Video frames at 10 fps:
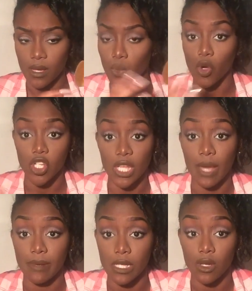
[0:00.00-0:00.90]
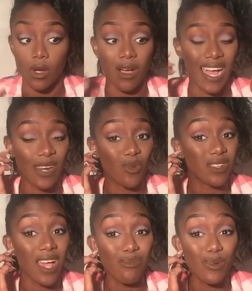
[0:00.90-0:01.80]
wash time is longer, and
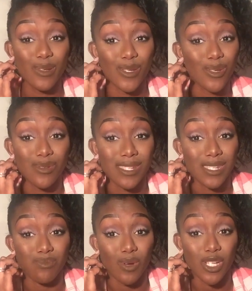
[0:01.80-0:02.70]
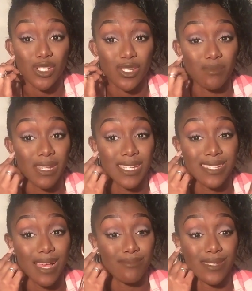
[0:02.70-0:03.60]
also I wouldn't use this brush as many
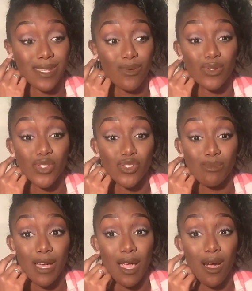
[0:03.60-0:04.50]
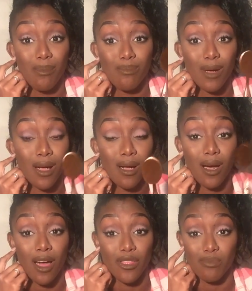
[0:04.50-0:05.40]
times as I would use my
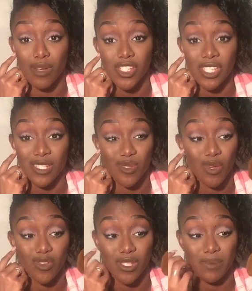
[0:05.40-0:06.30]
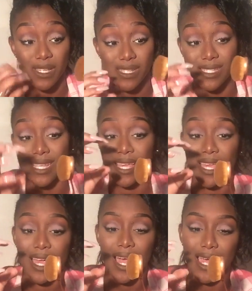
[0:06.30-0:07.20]
other brushes as well, just because
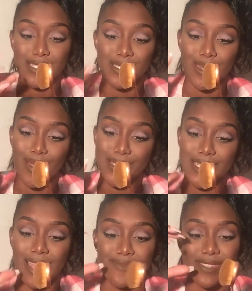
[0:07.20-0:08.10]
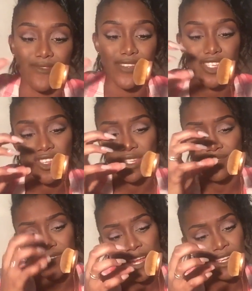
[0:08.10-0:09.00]
I don't know, I just have visions
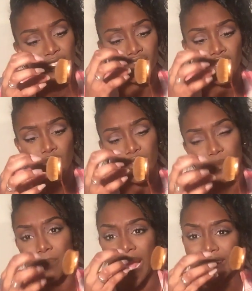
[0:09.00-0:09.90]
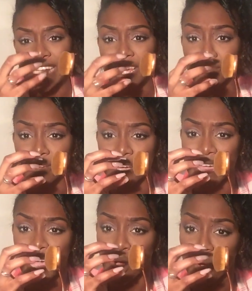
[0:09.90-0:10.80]
of like loads of bacteria
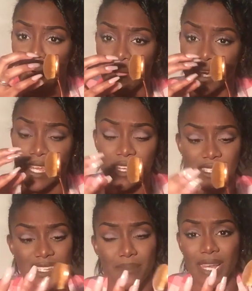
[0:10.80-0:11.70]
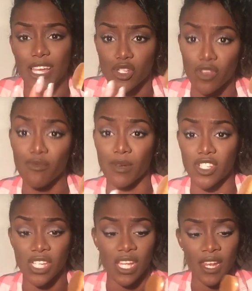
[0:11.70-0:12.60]
getting caught in here, because it's a bit like a
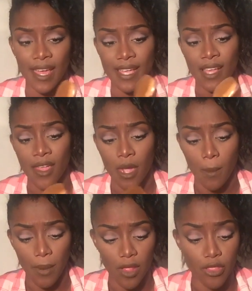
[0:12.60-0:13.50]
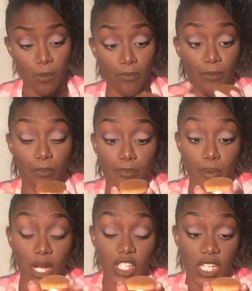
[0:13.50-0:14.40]
toothbrush, isn't it? Like, but the
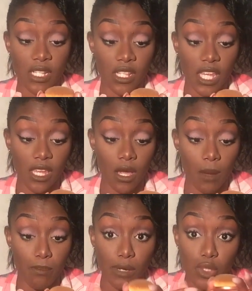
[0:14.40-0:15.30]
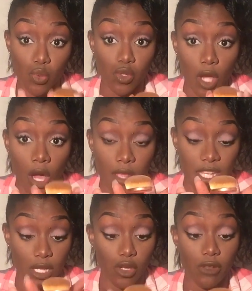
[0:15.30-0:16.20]
bristles are,
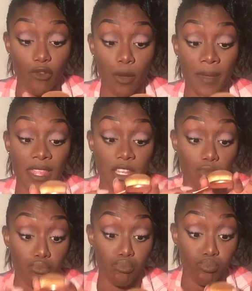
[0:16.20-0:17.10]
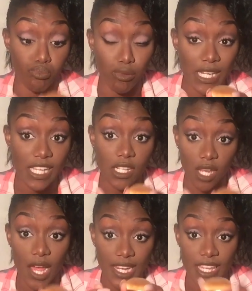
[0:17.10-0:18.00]
there's loads of them and they're really
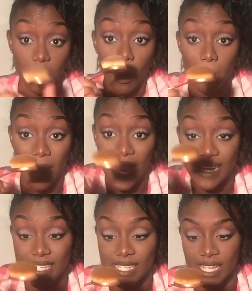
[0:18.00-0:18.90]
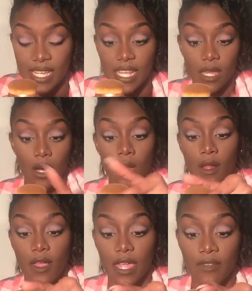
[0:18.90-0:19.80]
tightly compacted in here,
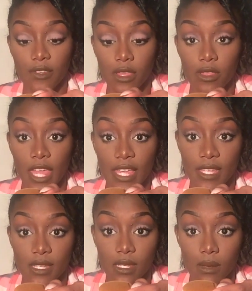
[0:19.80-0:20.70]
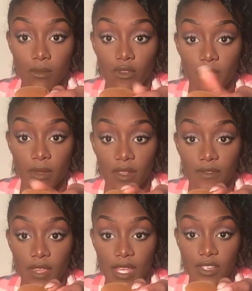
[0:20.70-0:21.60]
even though there is some movement,
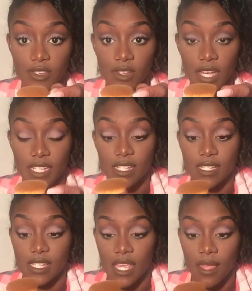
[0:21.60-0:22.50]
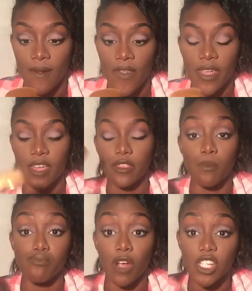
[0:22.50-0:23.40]
as you guys can see. The
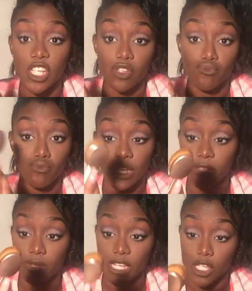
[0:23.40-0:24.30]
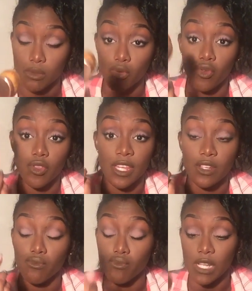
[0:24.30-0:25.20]
brush is really, really smooth,
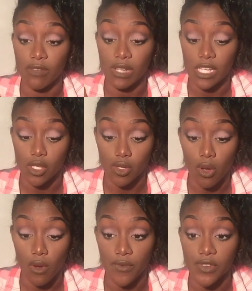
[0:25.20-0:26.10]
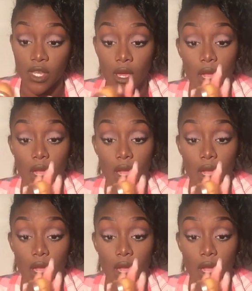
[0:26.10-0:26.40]
it's really, really soft,